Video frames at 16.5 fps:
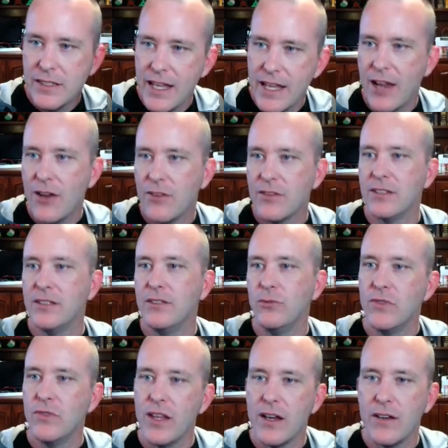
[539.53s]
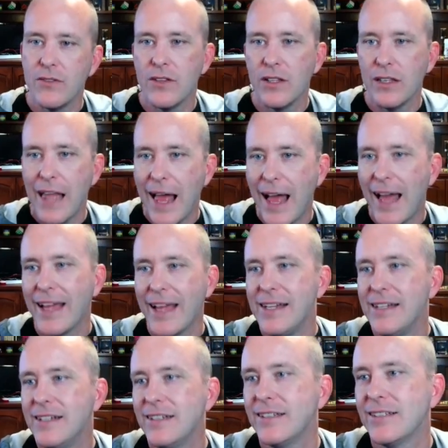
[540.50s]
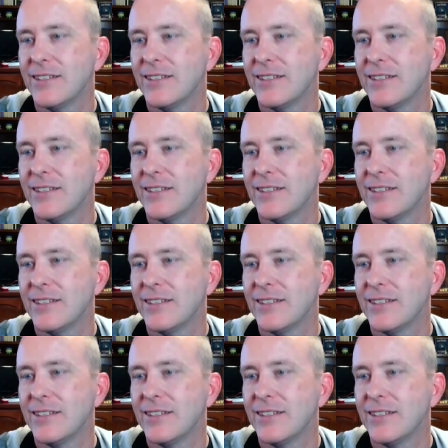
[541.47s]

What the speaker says: down the line.